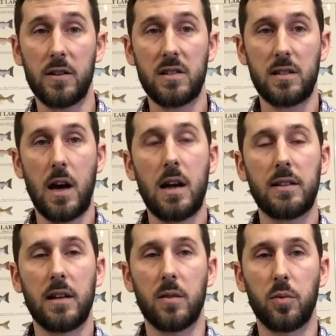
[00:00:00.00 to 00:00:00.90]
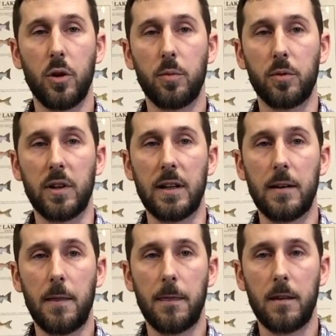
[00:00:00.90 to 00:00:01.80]
stocked at
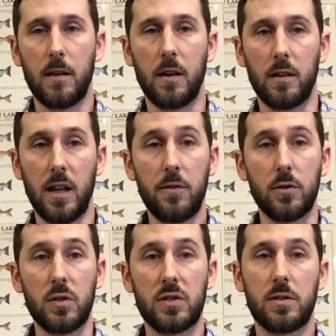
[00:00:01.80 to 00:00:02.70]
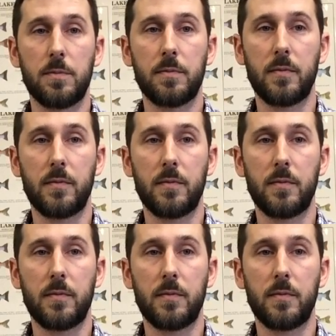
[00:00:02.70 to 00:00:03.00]
appropriate levels,